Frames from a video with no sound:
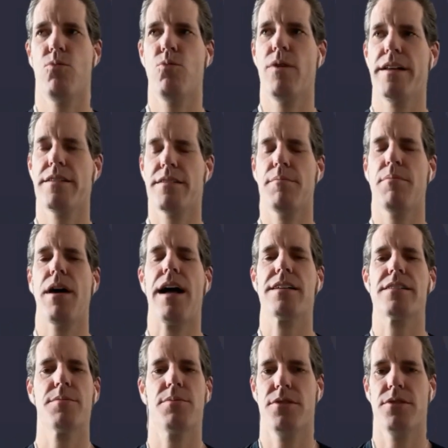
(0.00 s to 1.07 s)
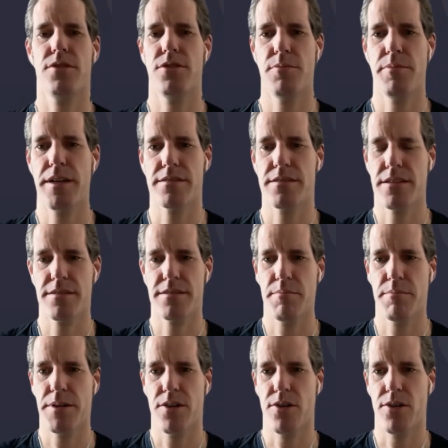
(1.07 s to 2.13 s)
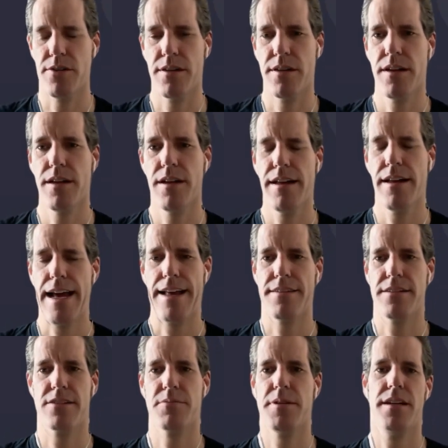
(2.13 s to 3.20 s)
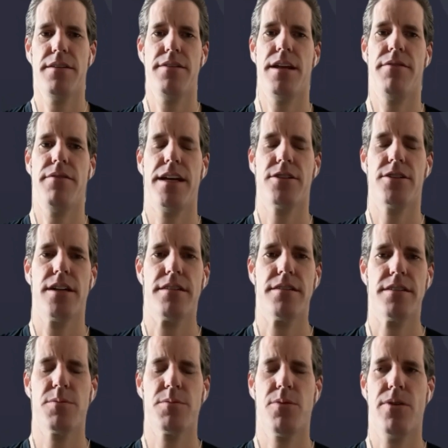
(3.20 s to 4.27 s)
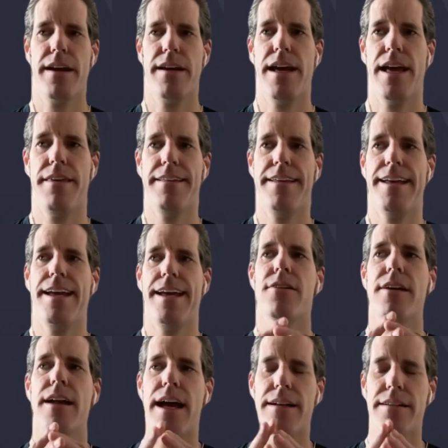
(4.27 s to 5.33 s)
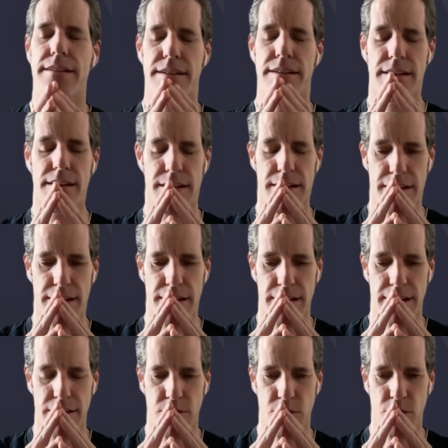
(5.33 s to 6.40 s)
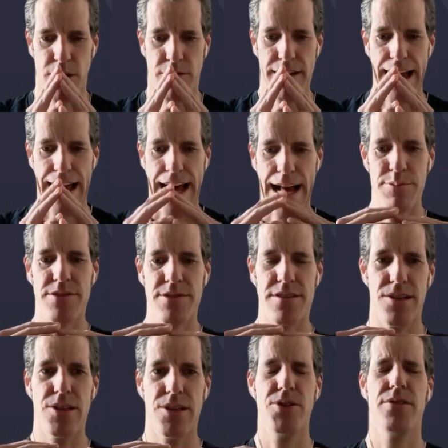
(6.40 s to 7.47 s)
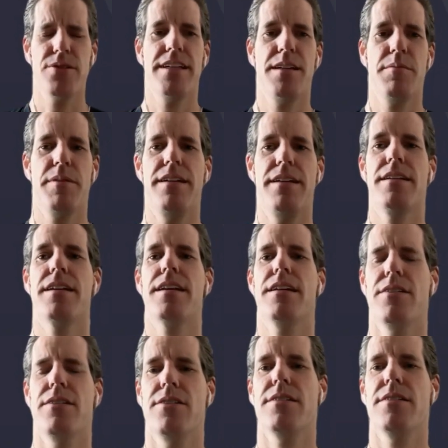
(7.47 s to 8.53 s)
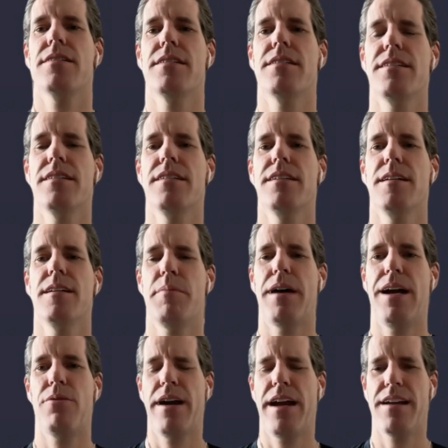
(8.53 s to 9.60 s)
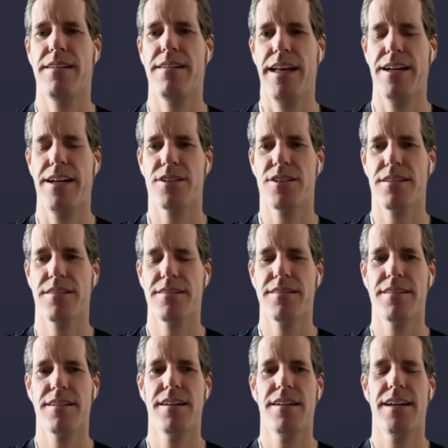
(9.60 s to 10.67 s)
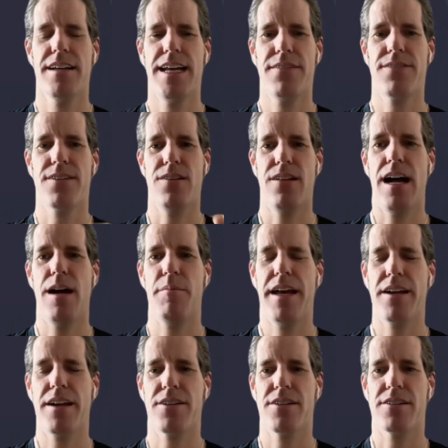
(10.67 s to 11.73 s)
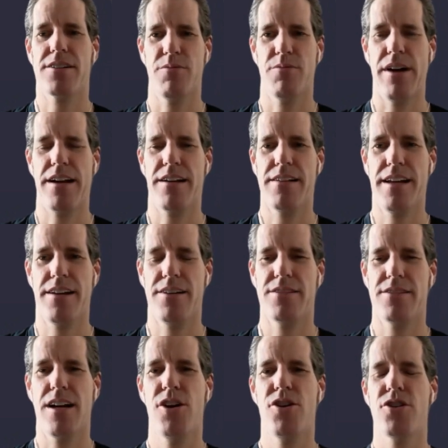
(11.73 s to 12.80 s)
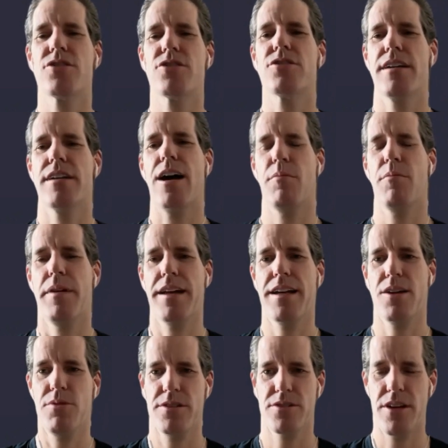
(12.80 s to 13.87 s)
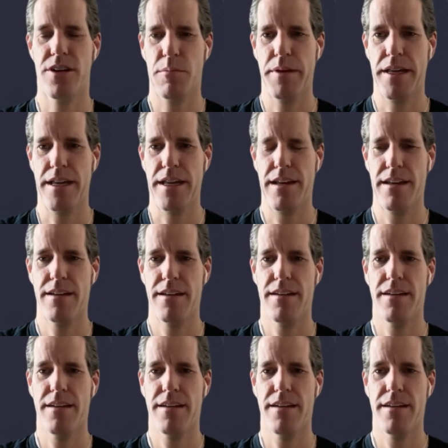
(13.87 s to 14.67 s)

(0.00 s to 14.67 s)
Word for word: it's impossible to do business and build at the speed of innovation at this point. And the internet would have absolutely been killed by regulation if the lawmakers and regulators understood how big it was going to be